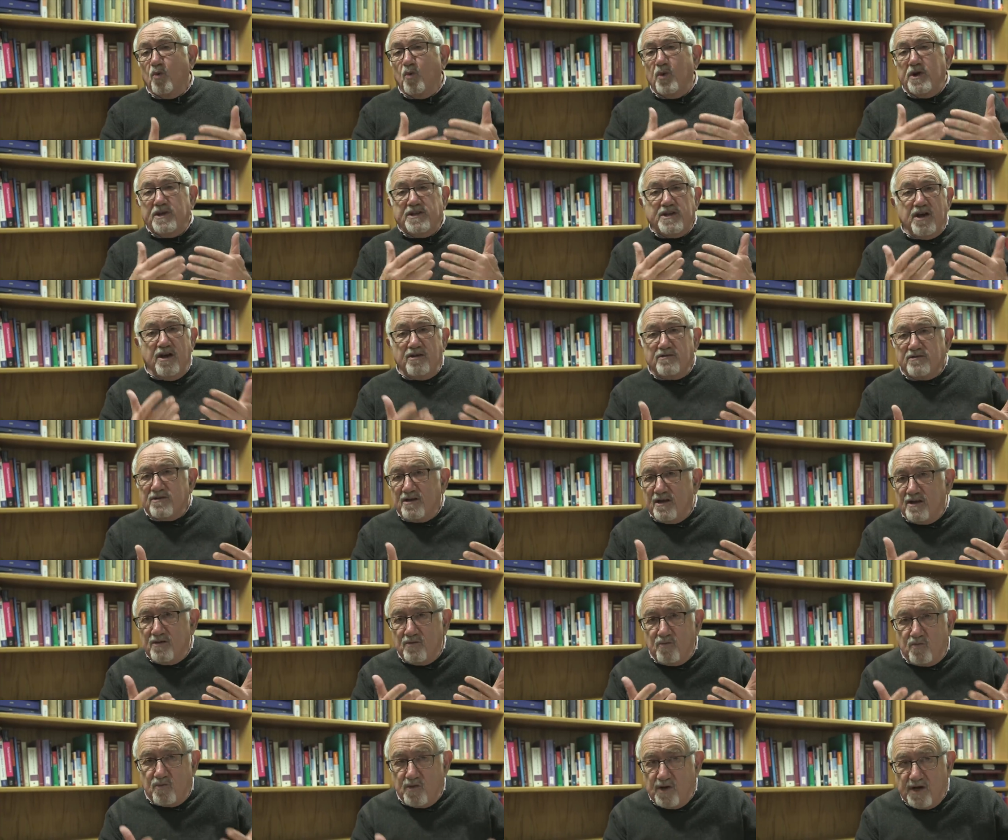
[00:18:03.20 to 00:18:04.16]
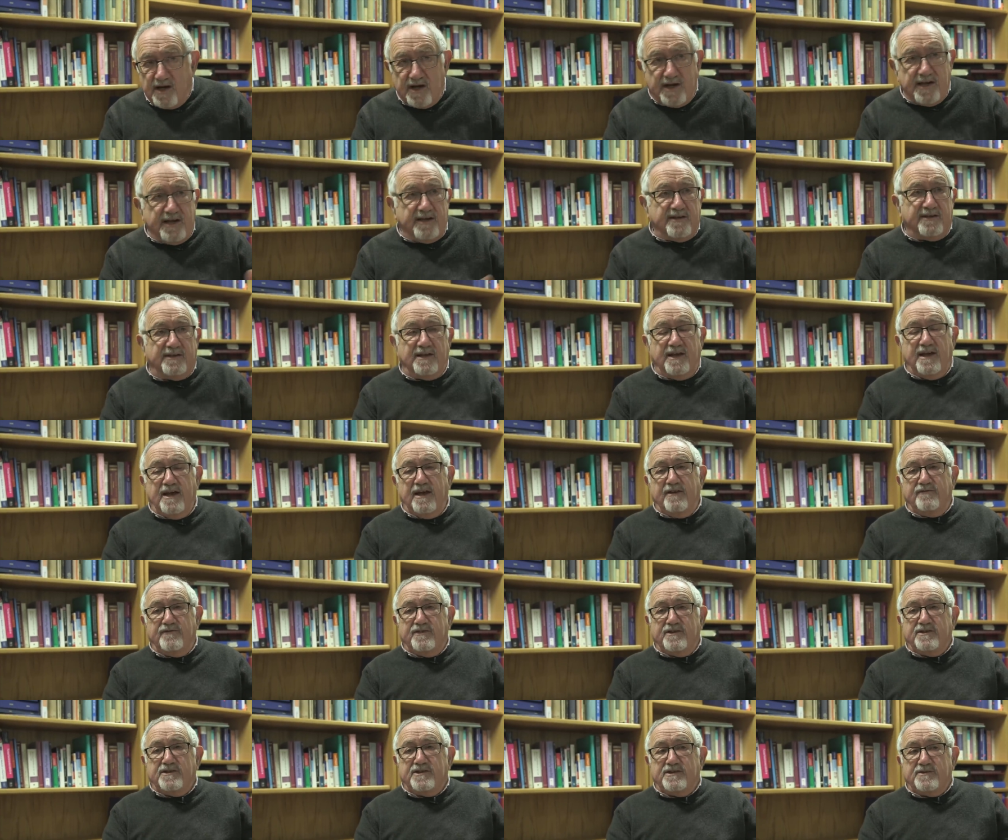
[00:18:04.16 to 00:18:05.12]
We don't know why they're
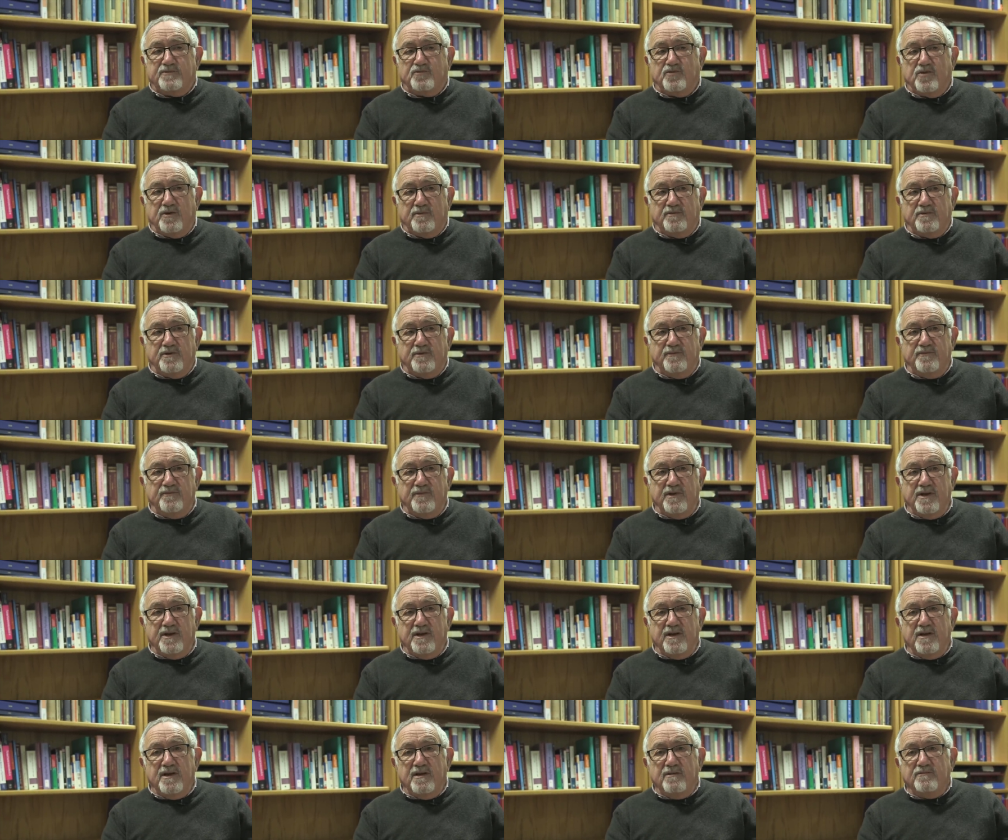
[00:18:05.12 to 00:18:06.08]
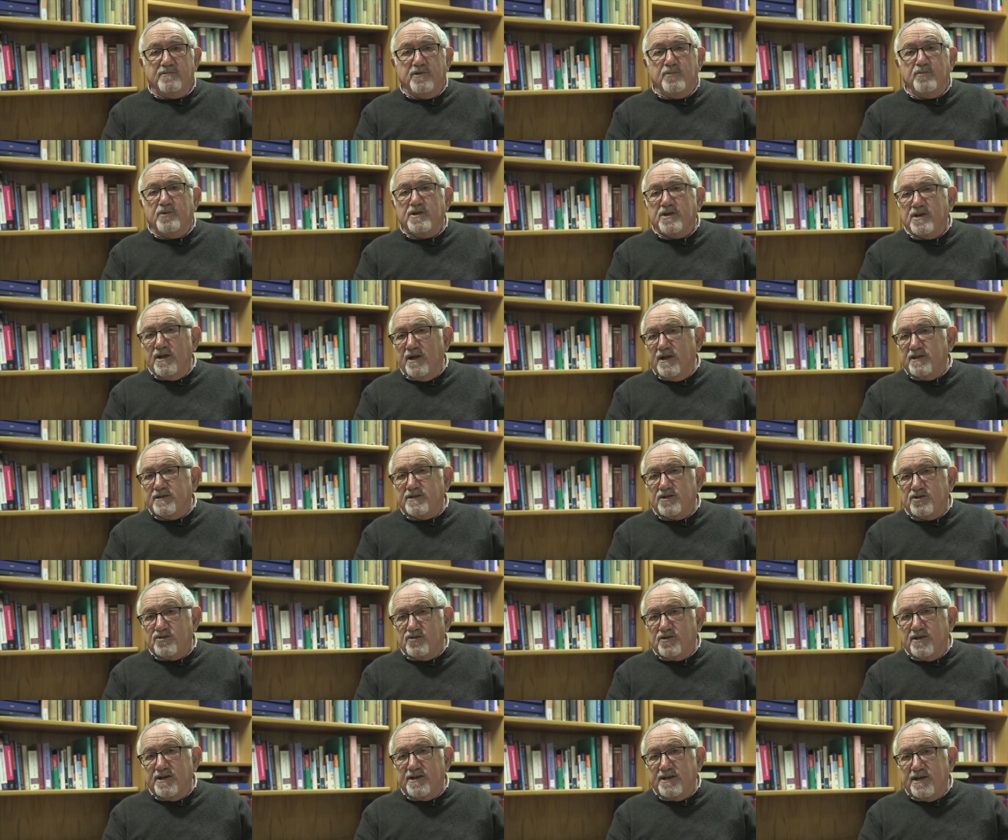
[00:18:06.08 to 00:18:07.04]
having this problem, but we'd like to
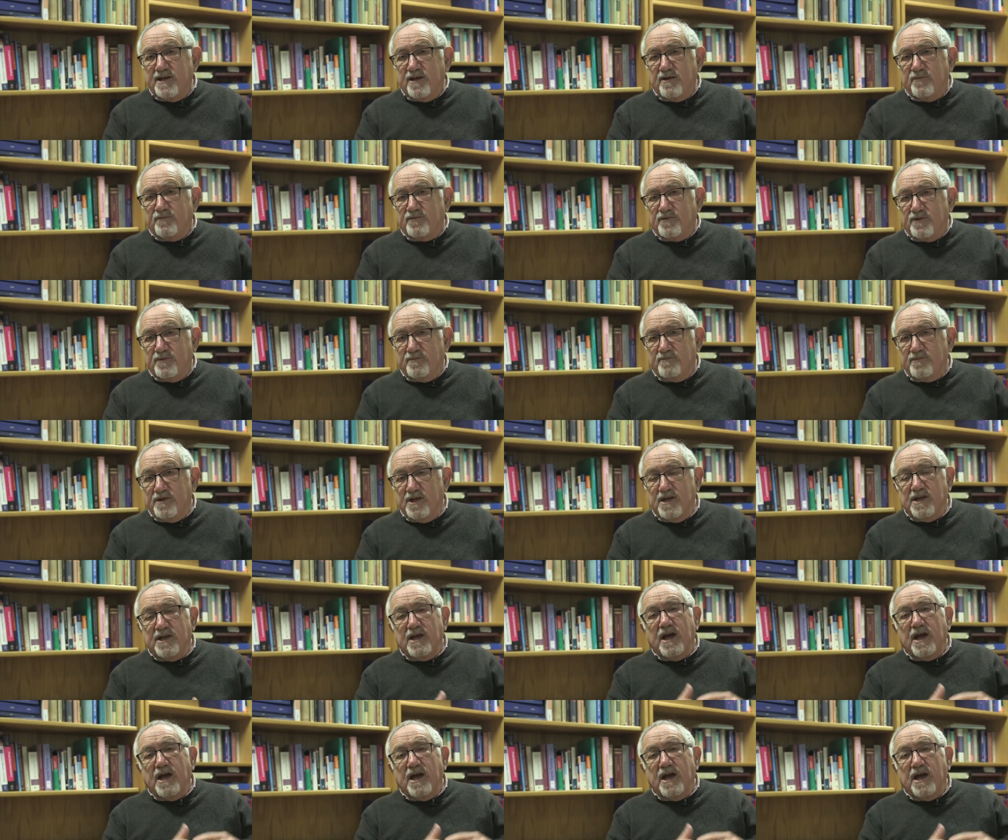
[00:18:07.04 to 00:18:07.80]
try and help them.